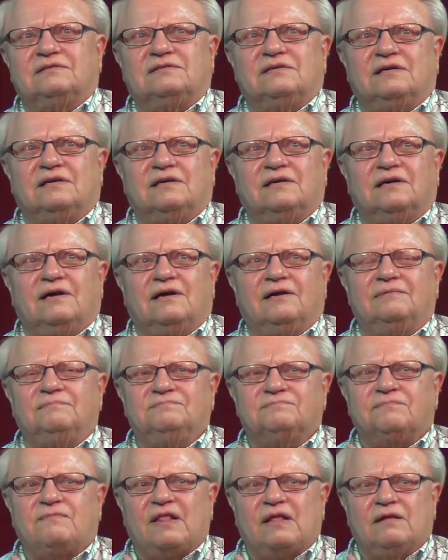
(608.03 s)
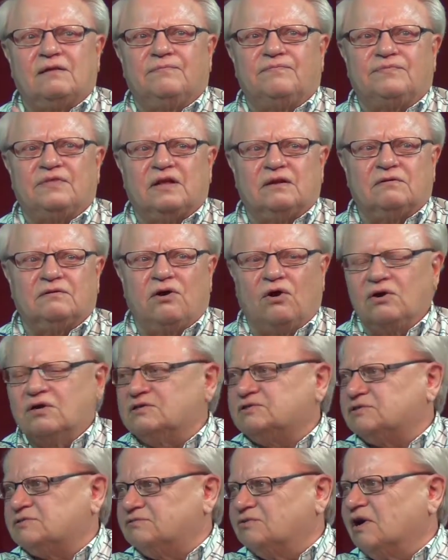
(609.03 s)
a
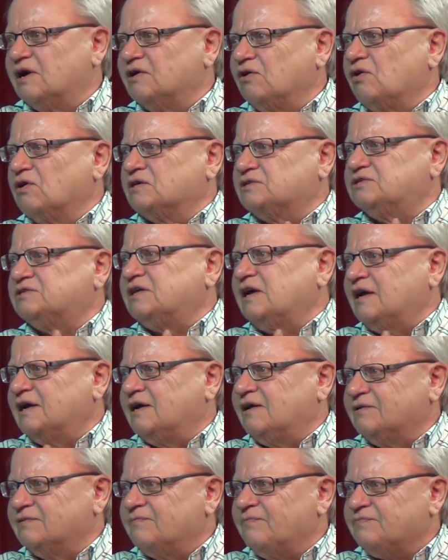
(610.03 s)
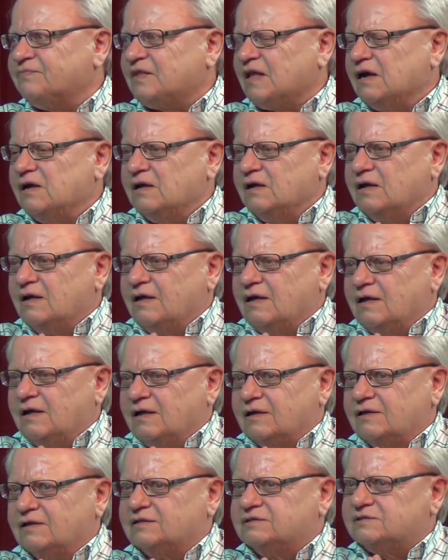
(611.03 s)
great arts town. Mm-hmm.
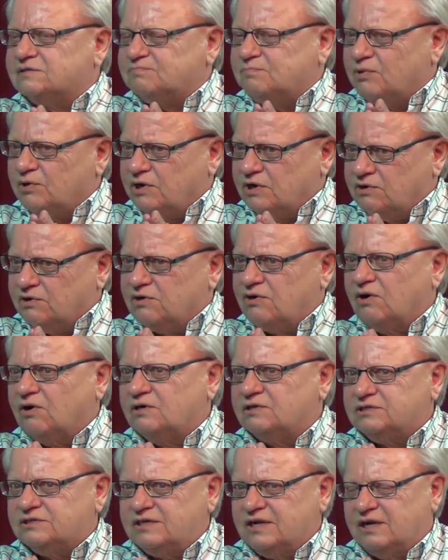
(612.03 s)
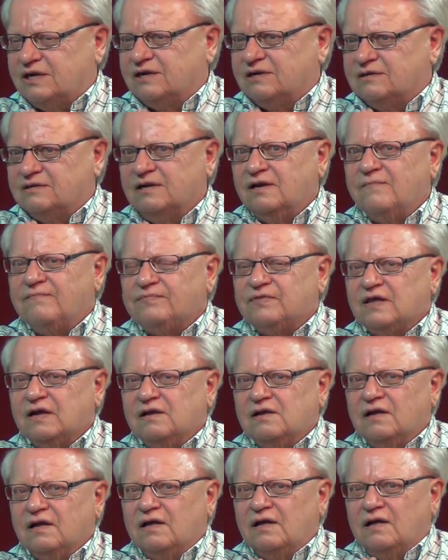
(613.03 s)
It's a pretty good arts town.
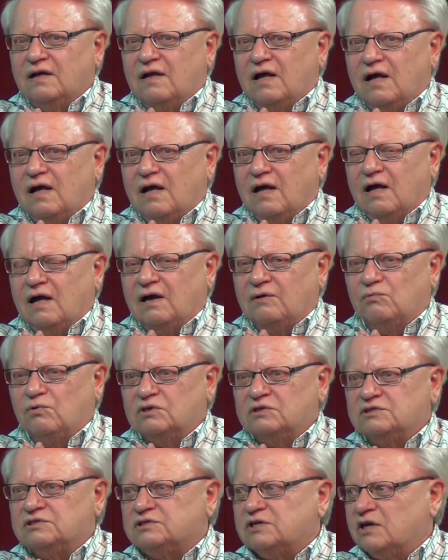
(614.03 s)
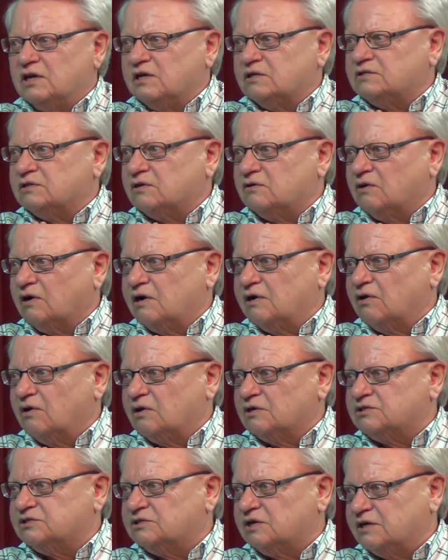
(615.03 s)
I wouldn't say it's a great
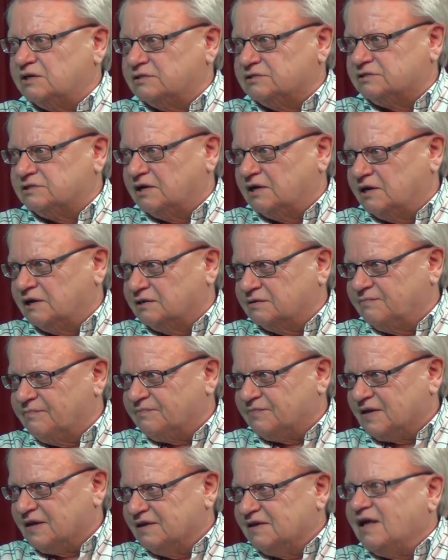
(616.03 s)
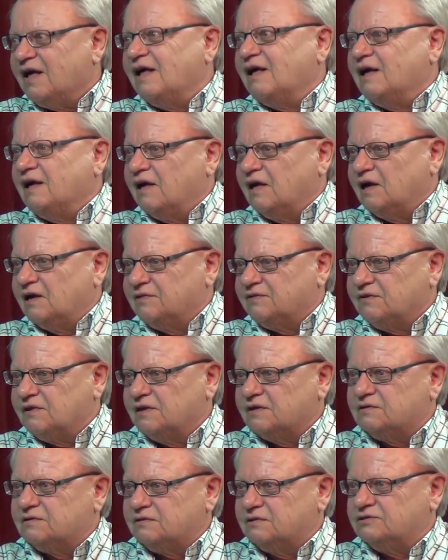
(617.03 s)
arts sales town. I
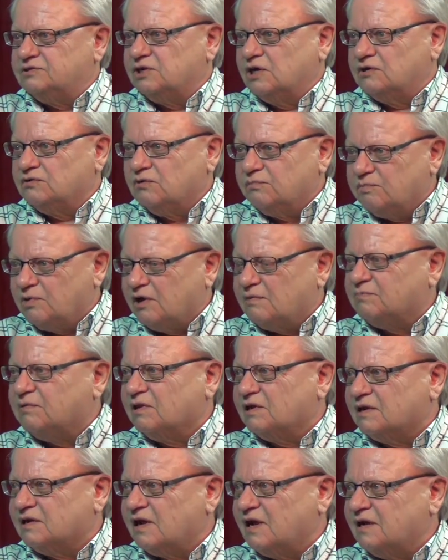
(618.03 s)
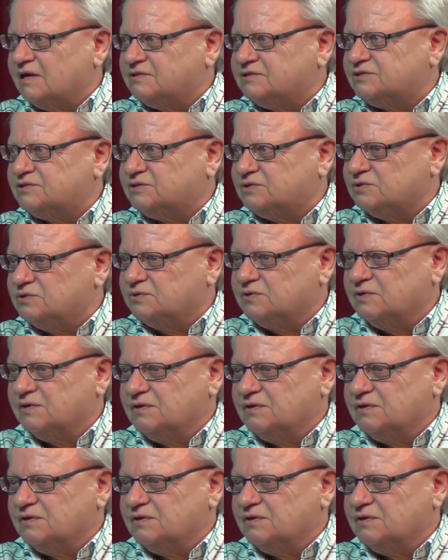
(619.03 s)
think the general public has to